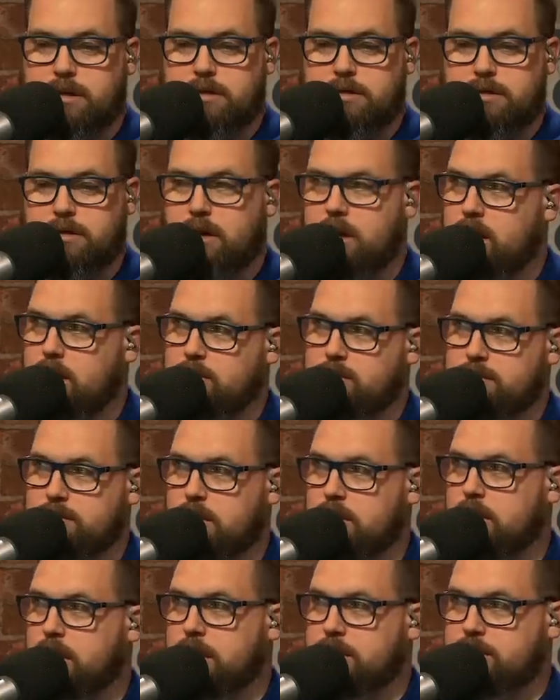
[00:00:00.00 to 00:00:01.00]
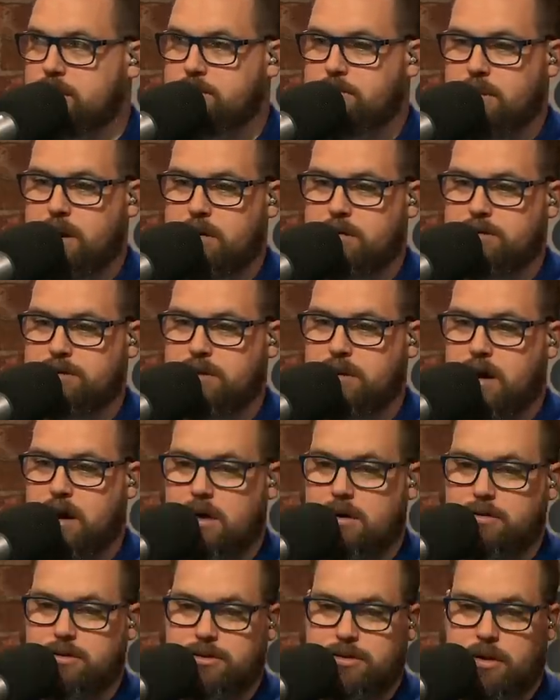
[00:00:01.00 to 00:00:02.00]
is an auto start. A.J. Brown is an
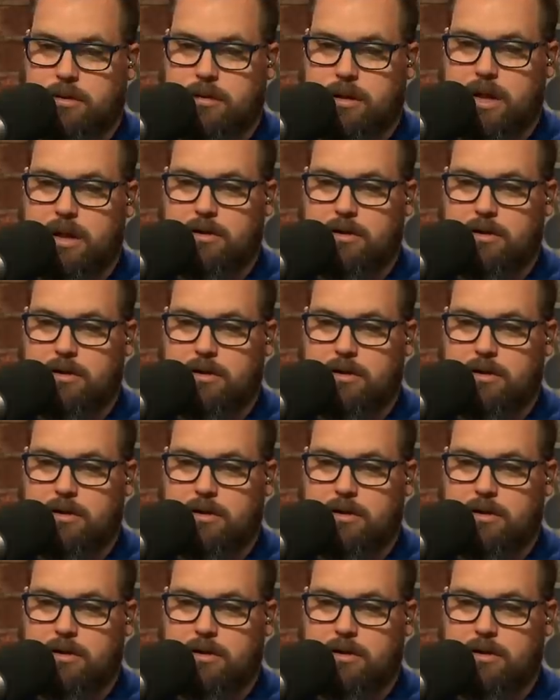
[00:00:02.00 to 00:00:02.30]
auto start.